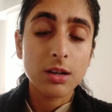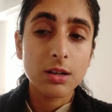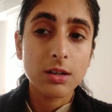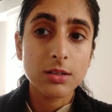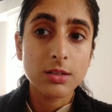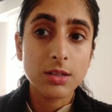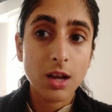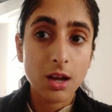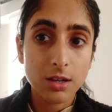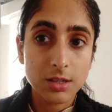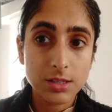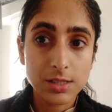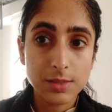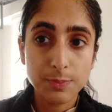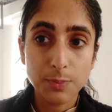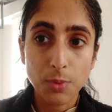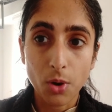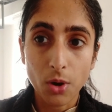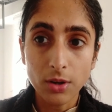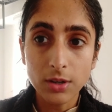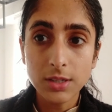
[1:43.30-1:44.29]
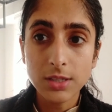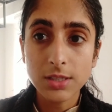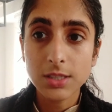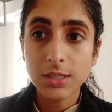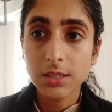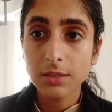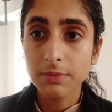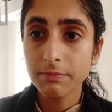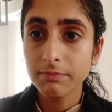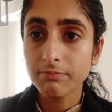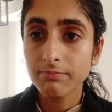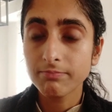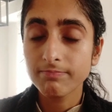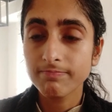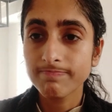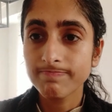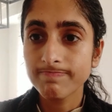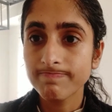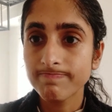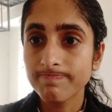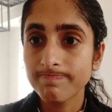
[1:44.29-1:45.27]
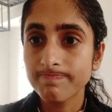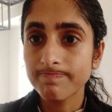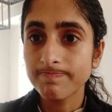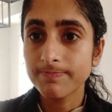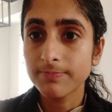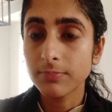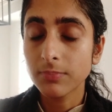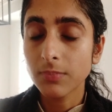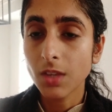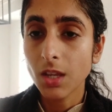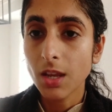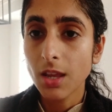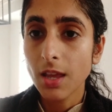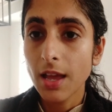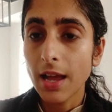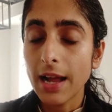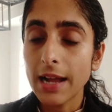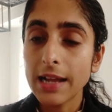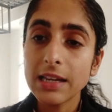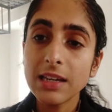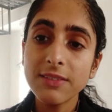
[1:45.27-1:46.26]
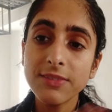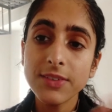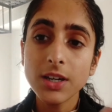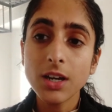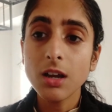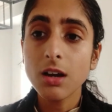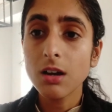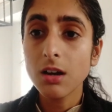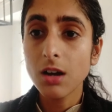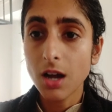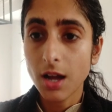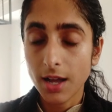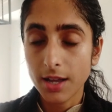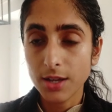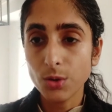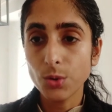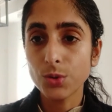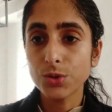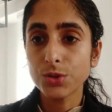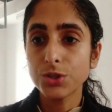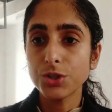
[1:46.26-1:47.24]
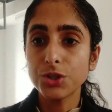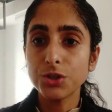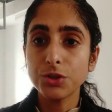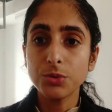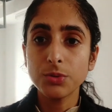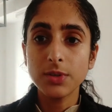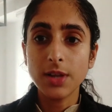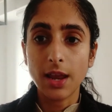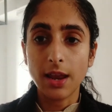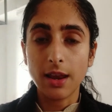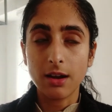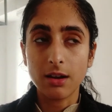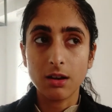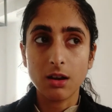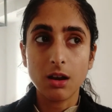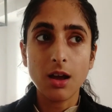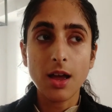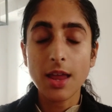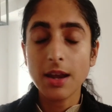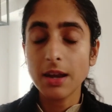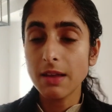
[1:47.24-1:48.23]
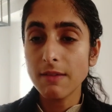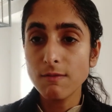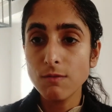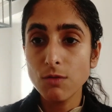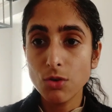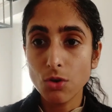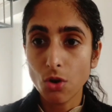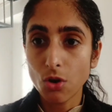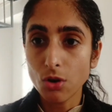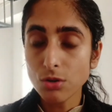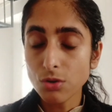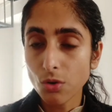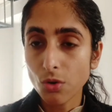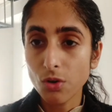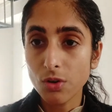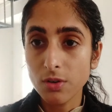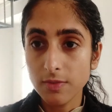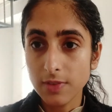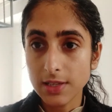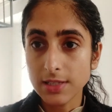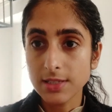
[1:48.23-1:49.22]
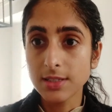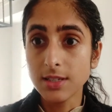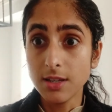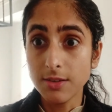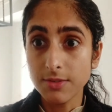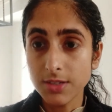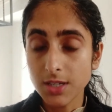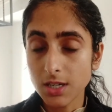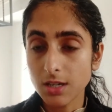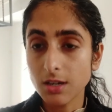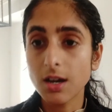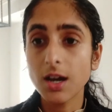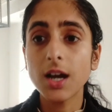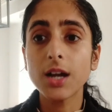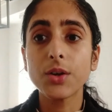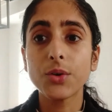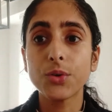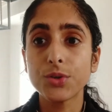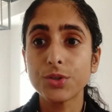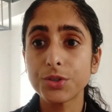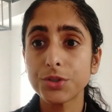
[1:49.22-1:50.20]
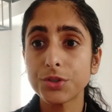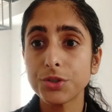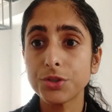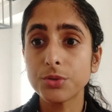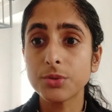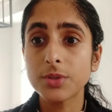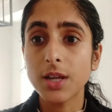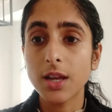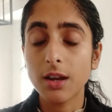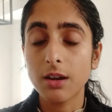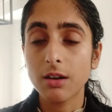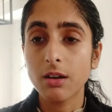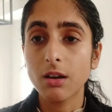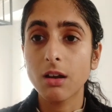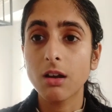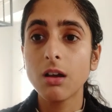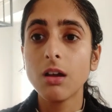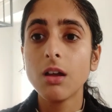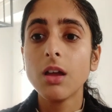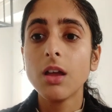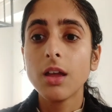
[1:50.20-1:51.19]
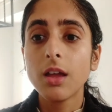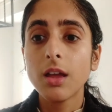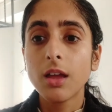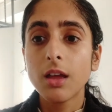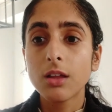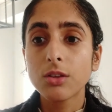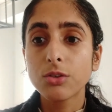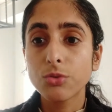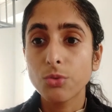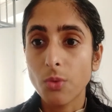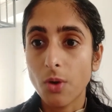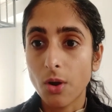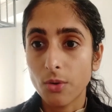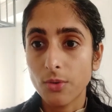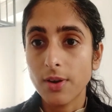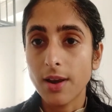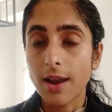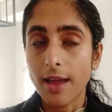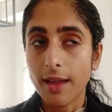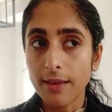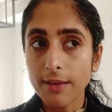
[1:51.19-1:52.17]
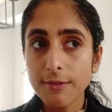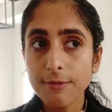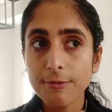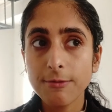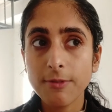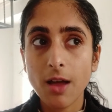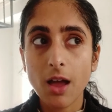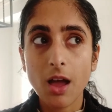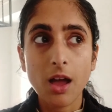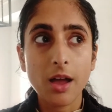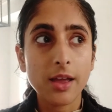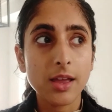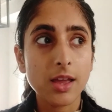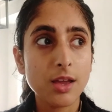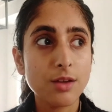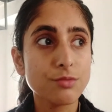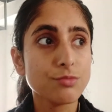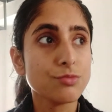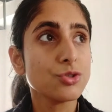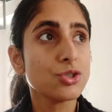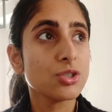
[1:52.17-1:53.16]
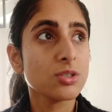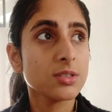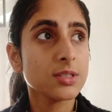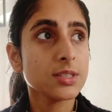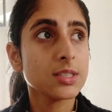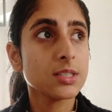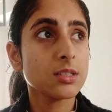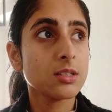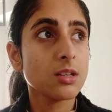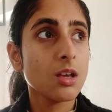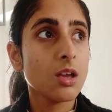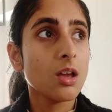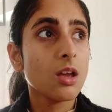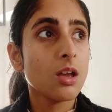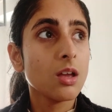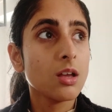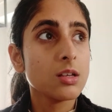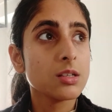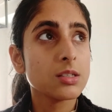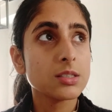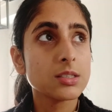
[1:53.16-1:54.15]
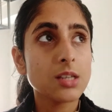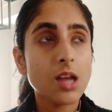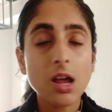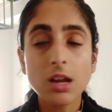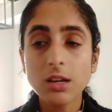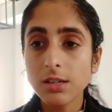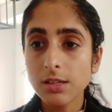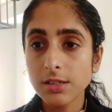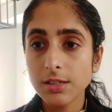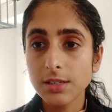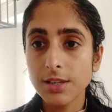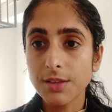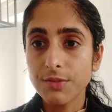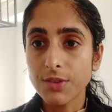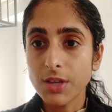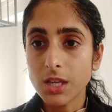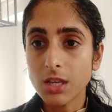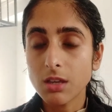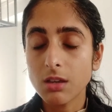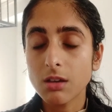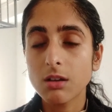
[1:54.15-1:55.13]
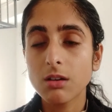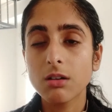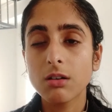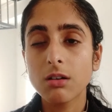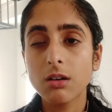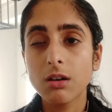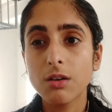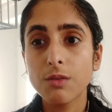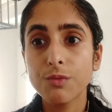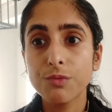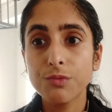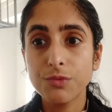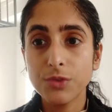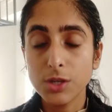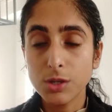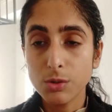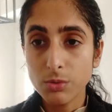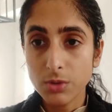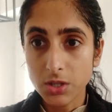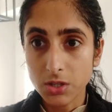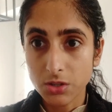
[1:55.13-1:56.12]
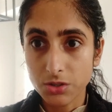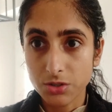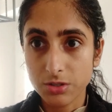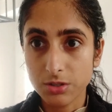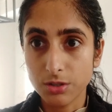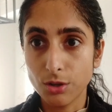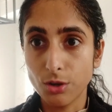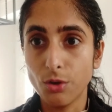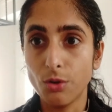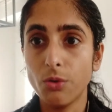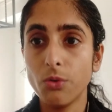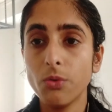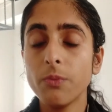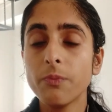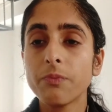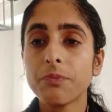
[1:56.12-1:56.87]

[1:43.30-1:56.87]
dark spots. I live in a high altitude area and I've not always lived in a high altitude area throughout life. I have just started living here a few years ago,